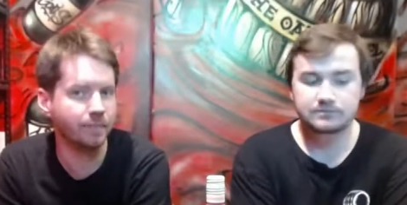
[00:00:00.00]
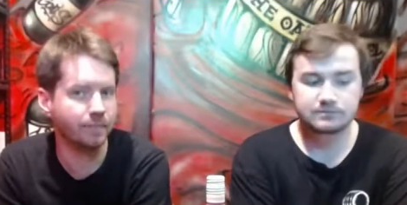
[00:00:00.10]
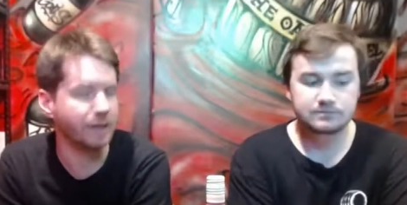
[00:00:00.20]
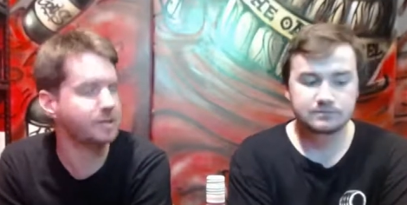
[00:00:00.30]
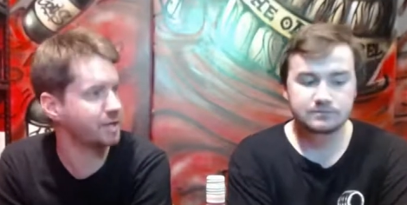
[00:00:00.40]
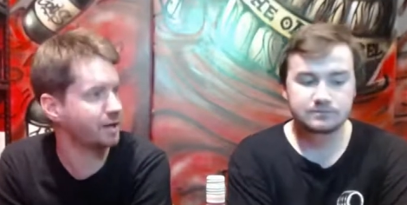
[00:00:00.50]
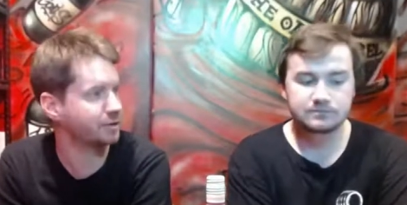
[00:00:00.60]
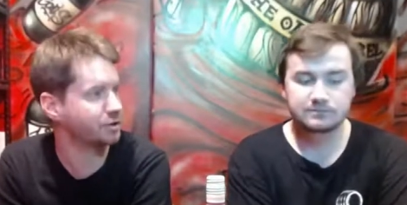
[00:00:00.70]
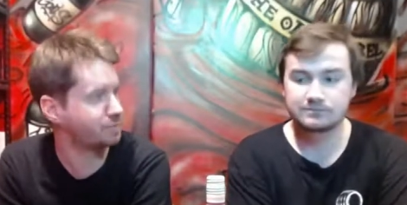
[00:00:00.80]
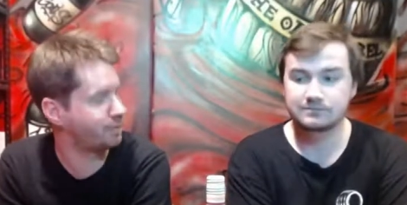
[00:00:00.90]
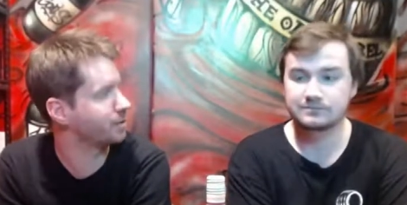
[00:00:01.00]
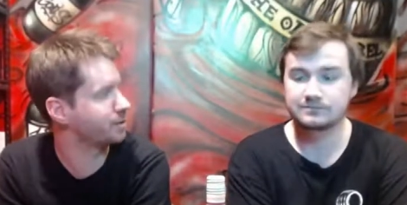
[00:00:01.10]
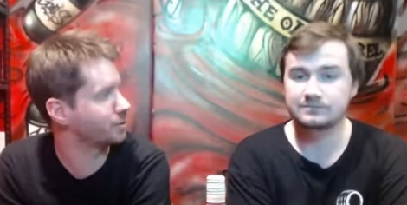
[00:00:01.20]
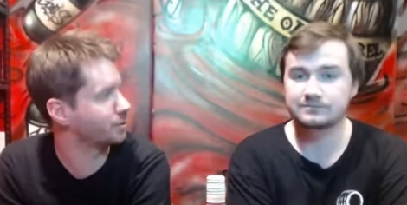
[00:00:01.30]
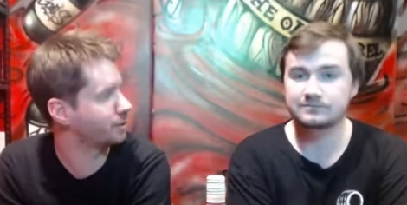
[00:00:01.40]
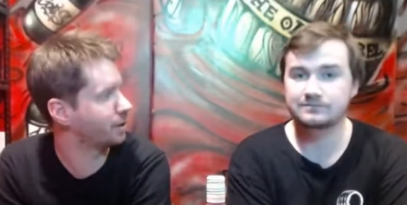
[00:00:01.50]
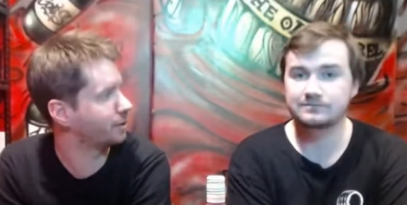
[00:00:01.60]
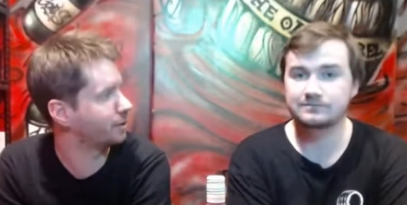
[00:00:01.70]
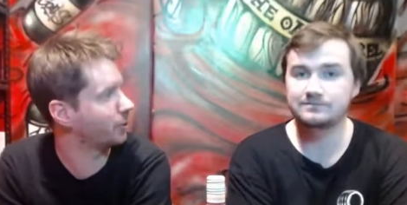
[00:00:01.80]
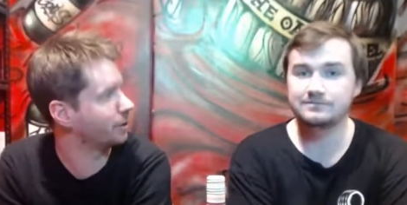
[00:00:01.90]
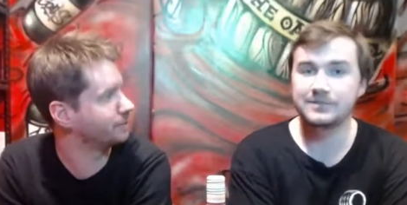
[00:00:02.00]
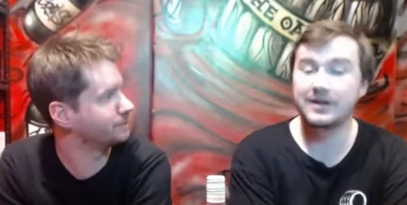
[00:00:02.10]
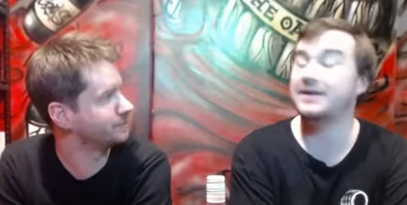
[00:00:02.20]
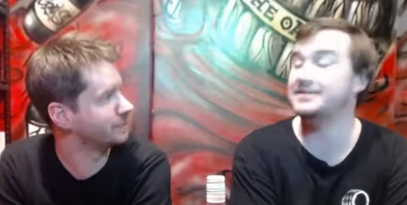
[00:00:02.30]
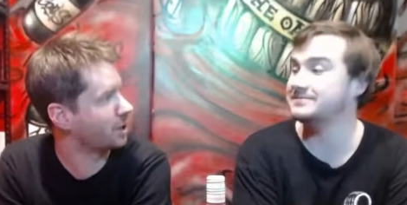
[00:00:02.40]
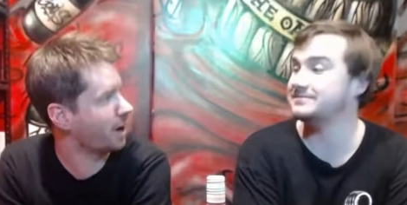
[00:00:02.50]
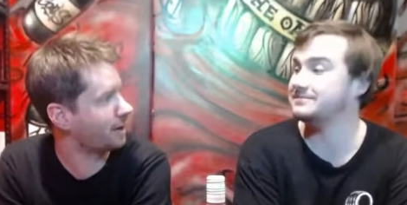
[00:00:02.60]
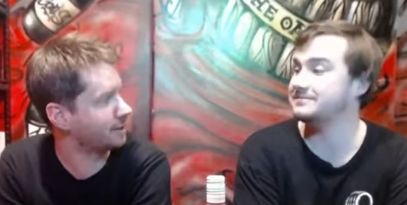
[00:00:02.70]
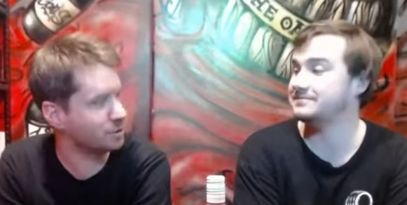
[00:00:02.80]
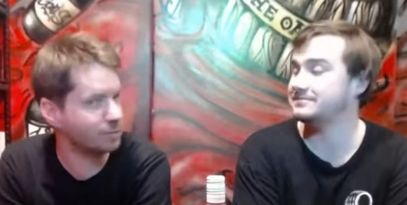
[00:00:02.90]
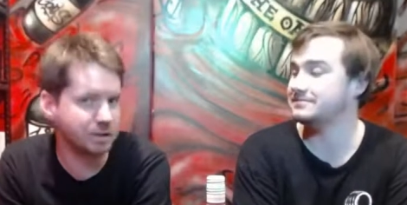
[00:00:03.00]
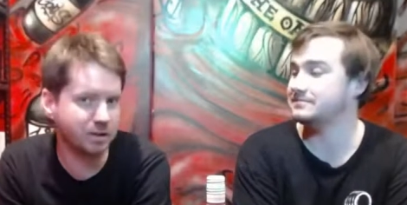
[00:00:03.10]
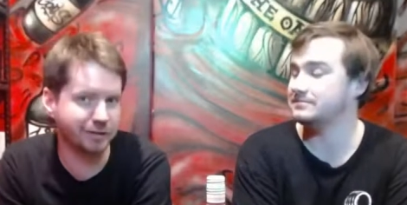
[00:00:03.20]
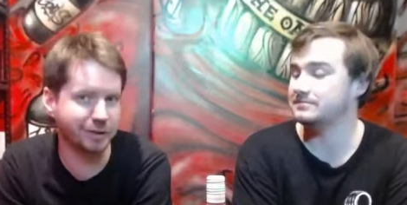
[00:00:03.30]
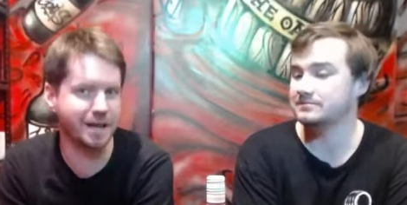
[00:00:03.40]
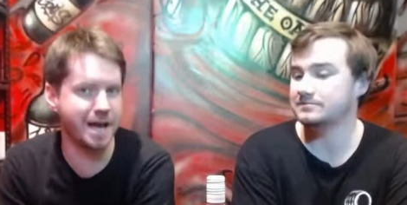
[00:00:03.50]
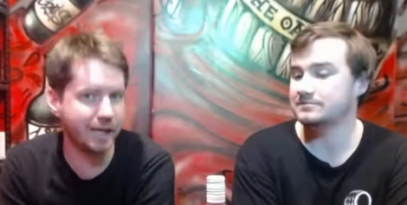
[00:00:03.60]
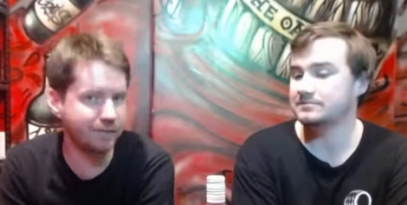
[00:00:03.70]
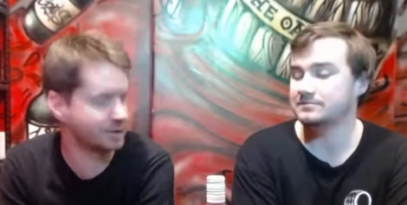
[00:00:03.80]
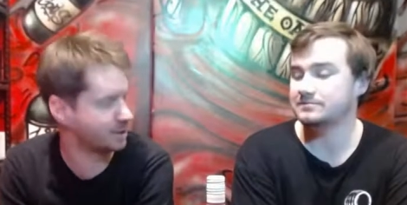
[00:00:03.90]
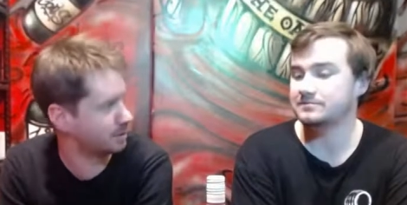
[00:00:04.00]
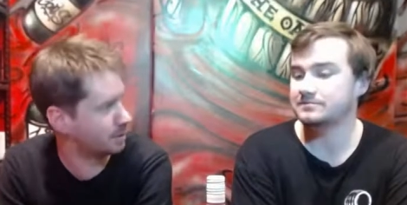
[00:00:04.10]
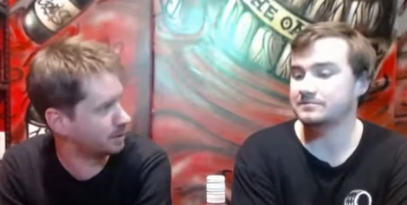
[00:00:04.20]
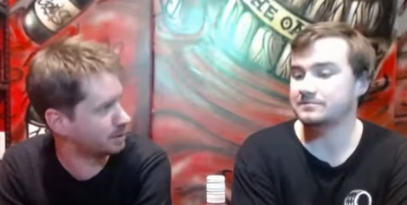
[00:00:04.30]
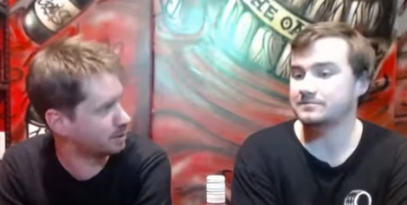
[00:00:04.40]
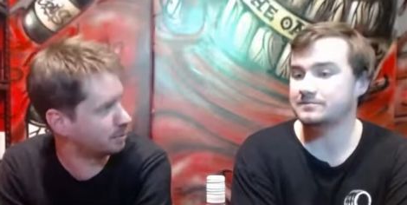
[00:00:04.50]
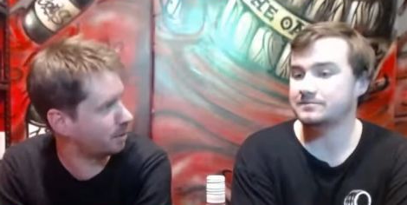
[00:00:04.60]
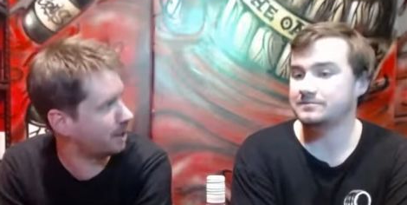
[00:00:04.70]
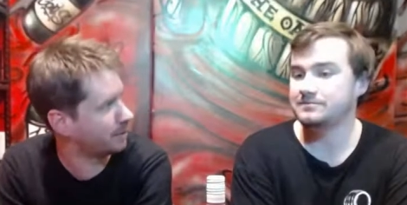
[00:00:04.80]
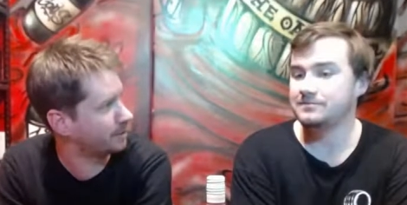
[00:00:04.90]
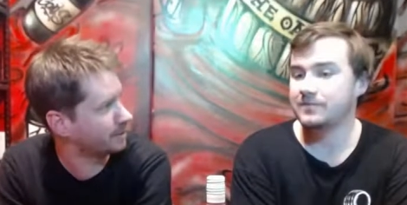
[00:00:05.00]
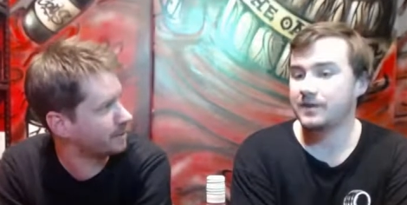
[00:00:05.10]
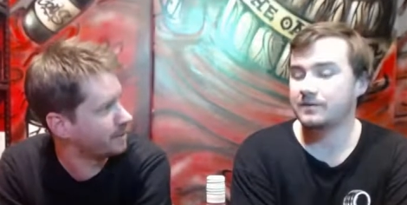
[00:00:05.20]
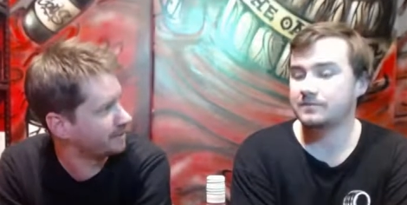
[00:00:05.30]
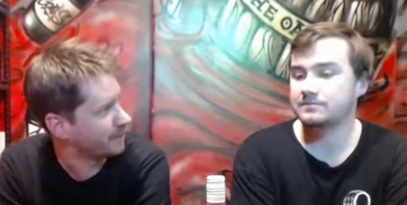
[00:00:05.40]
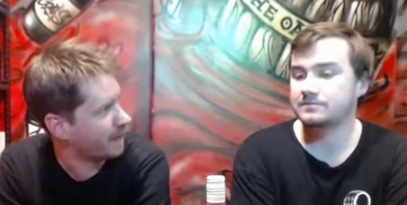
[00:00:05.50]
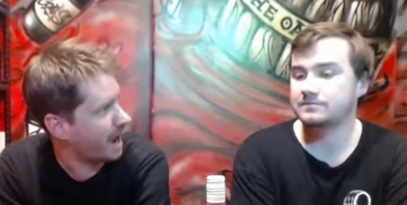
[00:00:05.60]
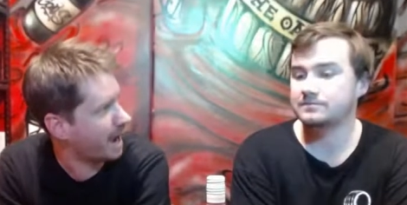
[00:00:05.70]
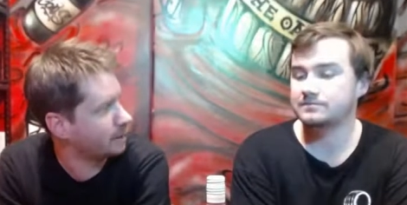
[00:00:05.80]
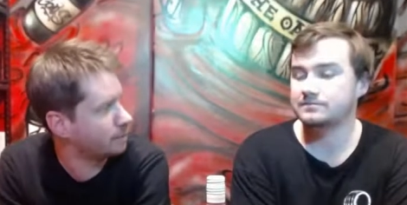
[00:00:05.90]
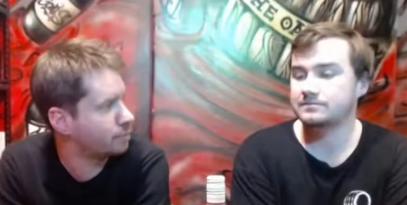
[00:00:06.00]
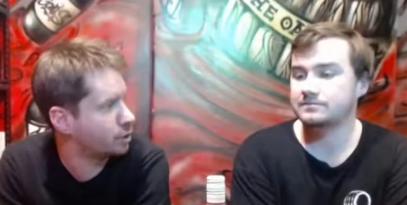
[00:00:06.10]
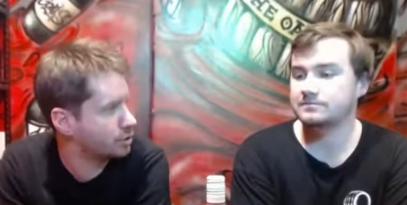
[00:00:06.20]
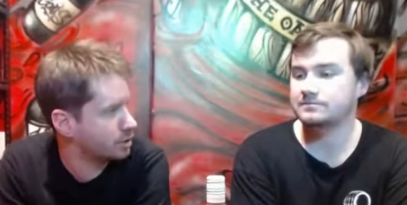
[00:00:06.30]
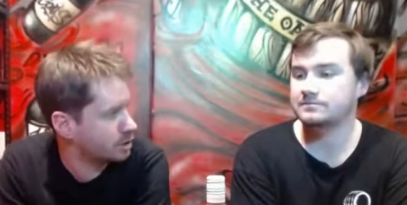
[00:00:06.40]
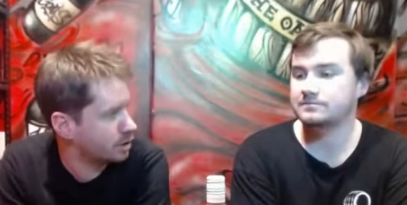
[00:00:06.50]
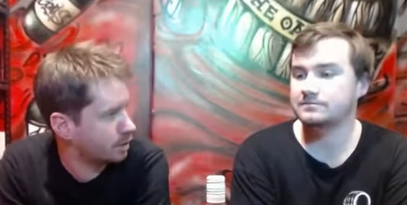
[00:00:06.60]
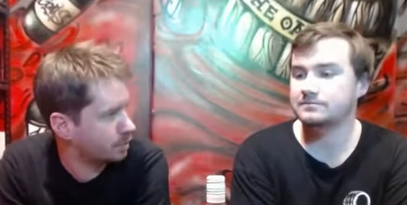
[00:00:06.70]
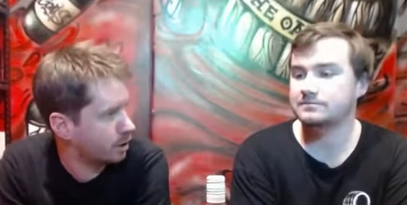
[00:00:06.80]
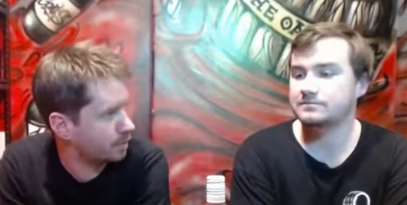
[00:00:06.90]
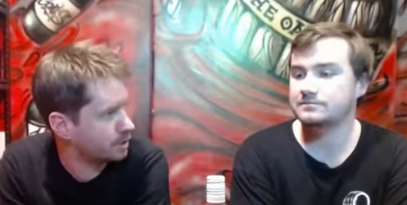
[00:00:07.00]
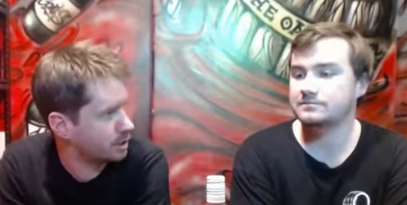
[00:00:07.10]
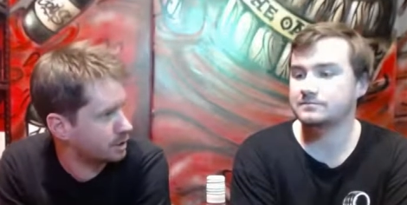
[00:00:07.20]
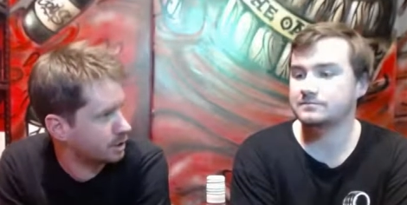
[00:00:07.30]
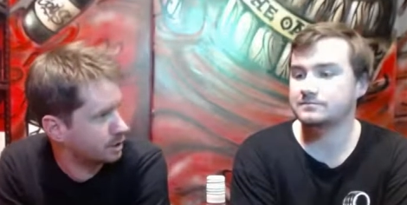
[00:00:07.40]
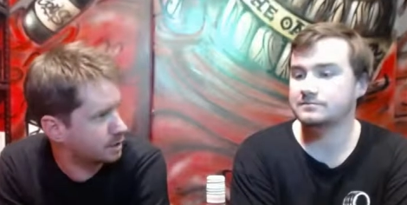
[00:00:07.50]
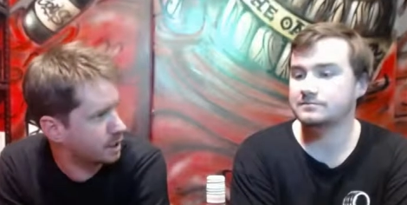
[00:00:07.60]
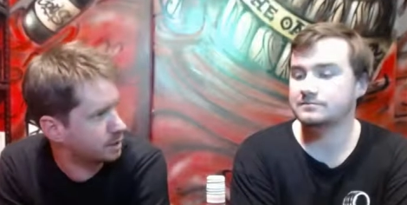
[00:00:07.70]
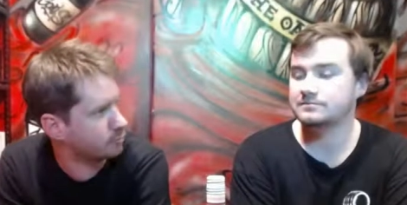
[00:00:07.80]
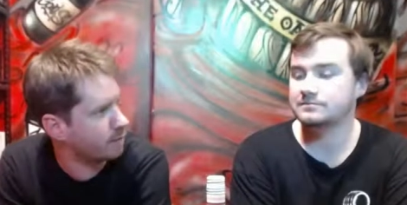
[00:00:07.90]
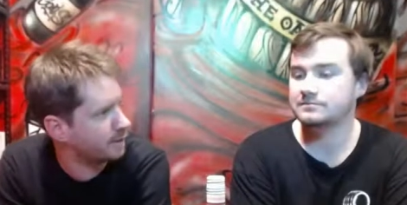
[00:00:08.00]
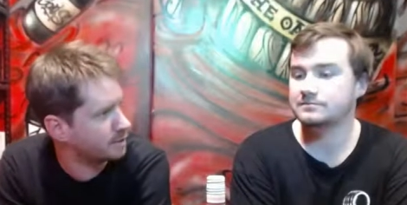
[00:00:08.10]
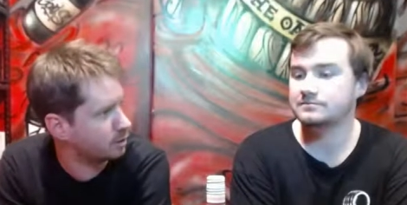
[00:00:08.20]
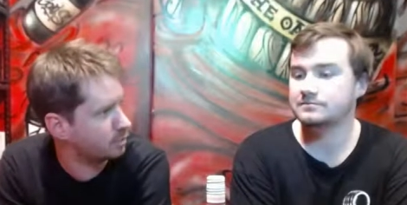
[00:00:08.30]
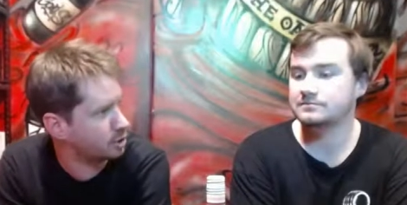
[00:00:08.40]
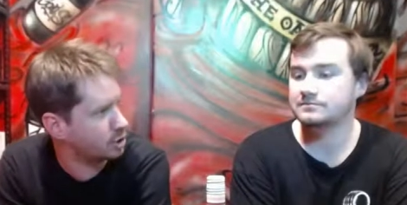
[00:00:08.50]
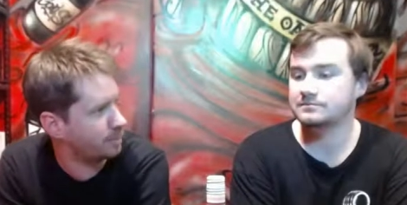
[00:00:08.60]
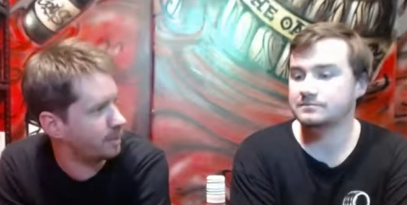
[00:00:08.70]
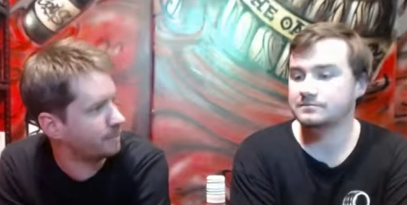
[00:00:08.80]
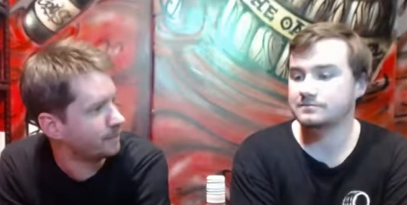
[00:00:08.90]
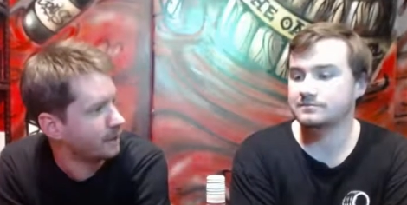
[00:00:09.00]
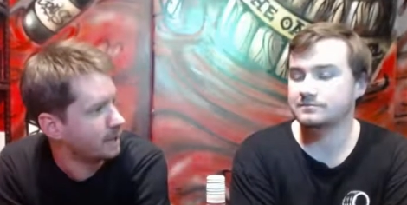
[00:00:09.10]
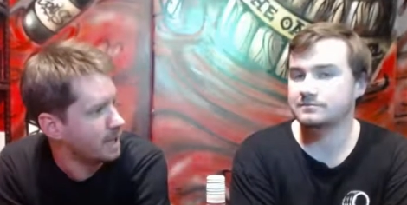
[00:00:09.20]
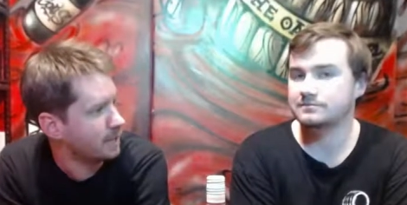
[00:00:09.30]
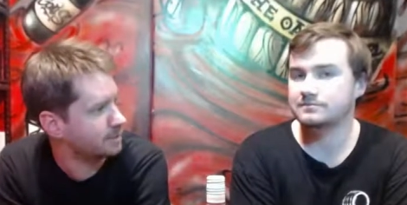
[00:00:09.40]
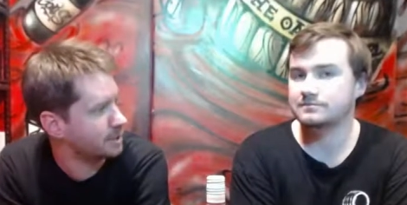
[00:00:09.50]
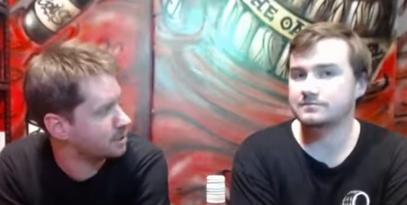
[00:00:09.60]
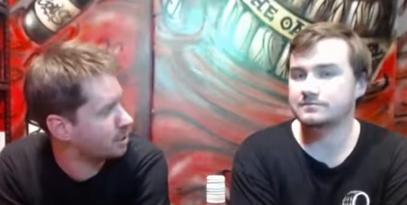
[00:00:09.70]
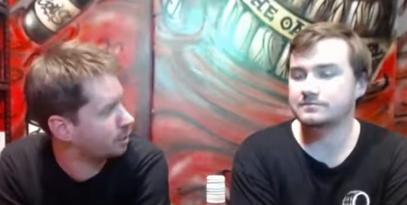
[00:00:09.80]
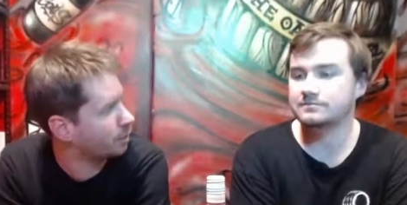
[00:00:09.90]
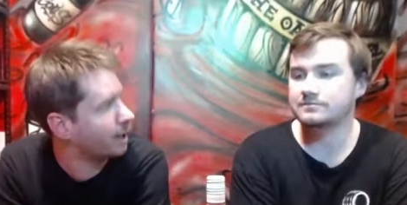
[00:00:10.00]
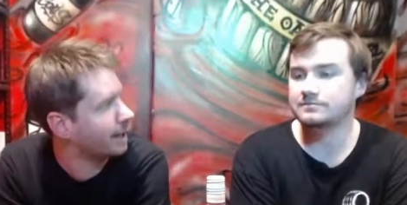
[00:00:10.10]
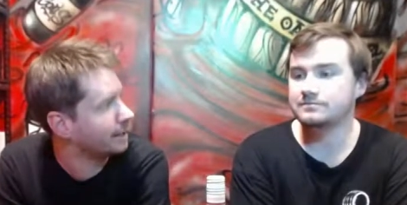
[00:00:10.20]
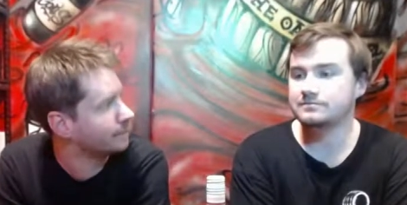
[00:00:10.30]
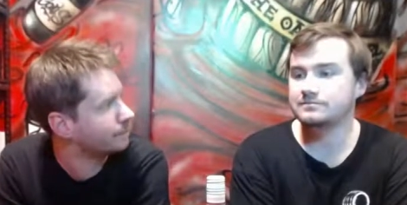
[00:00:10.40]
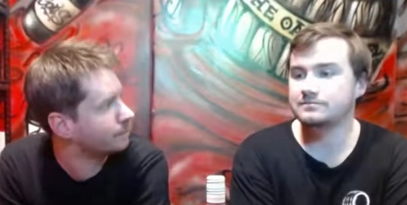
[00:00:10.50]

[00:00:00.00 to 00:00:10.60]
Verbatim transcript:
Speaker 1: They started experimenting with Pinot Gris. Yeah. You know, and it's almost like the canvas that people can sort of play with and because it's a, you know, essentially it's, it's around, it's a little bit cheaper. If it doesn't go your way,